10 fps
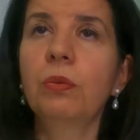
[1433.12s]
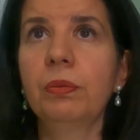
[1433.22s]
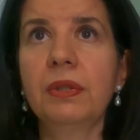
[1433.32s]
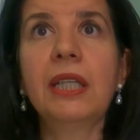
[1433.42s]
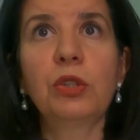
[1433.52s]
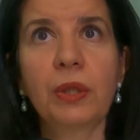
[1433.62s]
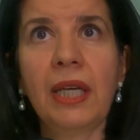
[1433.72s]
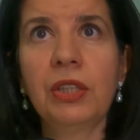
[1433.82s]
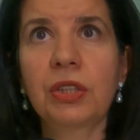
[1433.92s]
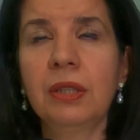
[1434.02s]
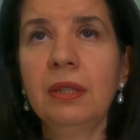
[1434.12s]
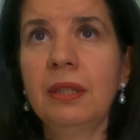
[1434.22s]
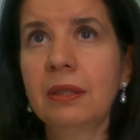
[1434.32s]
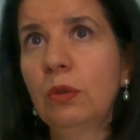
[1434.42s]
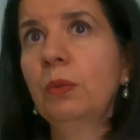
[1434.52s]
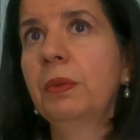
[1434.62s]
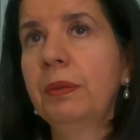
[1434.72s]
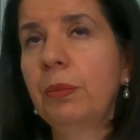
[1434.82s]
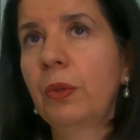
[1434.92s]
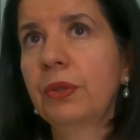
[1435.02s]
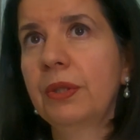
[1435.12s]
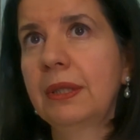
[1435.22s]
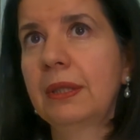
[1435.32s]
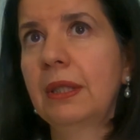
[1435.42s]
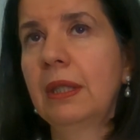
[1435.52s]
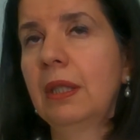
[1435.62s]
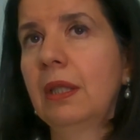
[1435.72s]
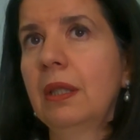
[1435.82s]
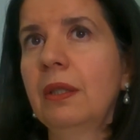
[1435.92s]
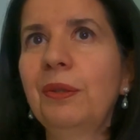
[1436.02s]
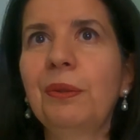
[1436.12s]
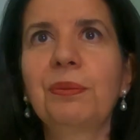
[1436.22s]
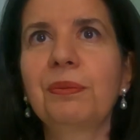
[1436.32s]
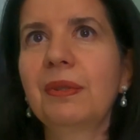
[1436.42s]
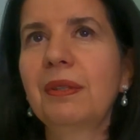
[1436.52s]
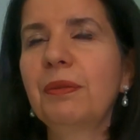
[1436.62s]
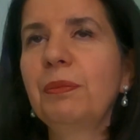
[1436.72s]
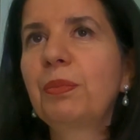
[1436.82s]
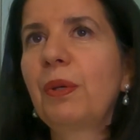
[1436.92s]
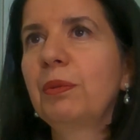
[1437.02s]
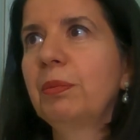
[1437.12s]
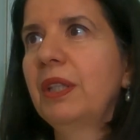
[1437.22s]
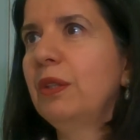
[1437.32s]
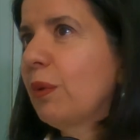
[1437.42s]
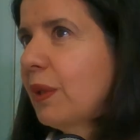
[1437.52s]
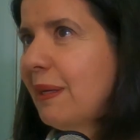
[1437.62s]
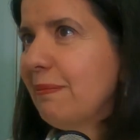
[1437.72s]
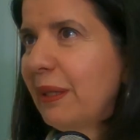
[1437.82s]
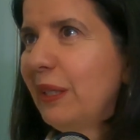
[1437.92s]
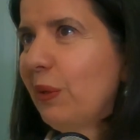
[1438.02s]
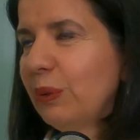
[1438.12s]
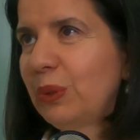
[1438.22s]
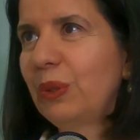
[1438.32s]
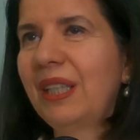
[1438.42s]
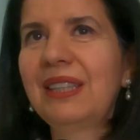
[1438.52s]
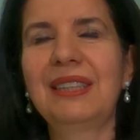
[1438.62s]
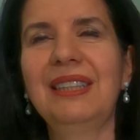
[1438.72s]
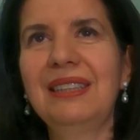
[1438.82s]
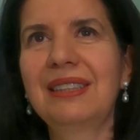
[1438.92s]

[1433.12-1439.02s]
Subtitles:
education is super important. Probably your company also does these